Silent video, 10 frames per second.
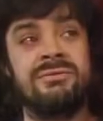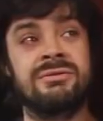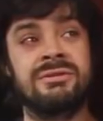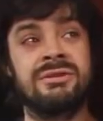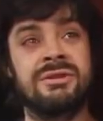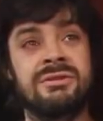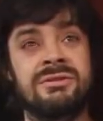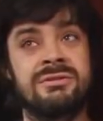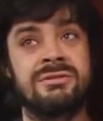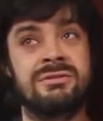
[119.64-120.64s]
is a
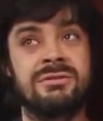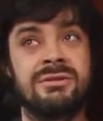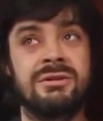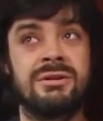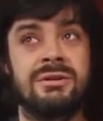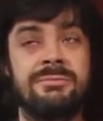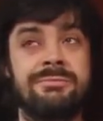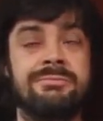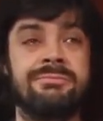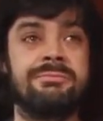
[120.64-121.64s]
nice
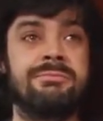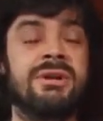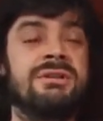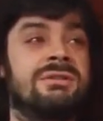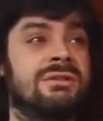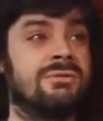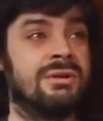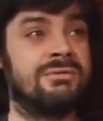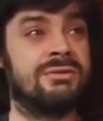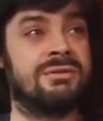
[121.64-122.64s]
basic
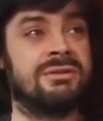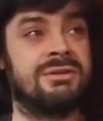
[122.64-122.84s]
way of doing